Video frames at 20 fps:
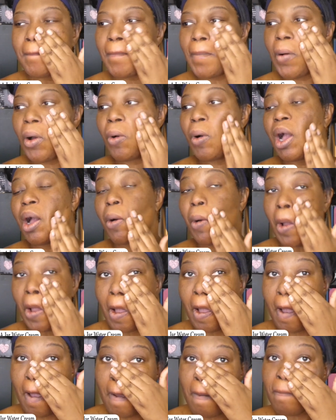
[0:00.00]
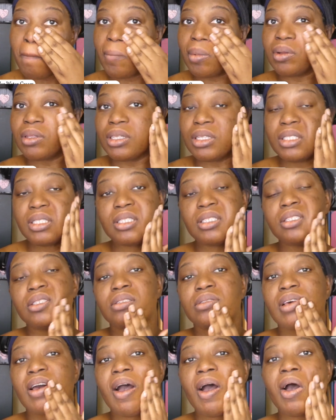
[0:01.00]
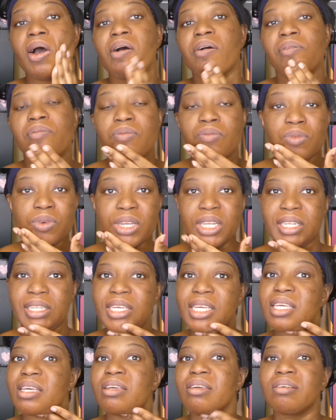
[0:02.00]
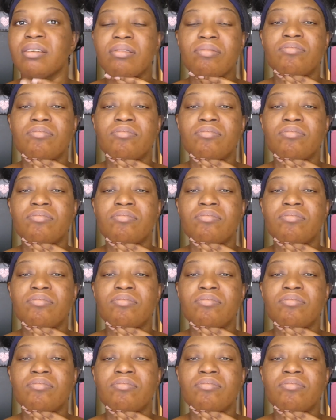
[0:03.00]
Oh wow. This is really,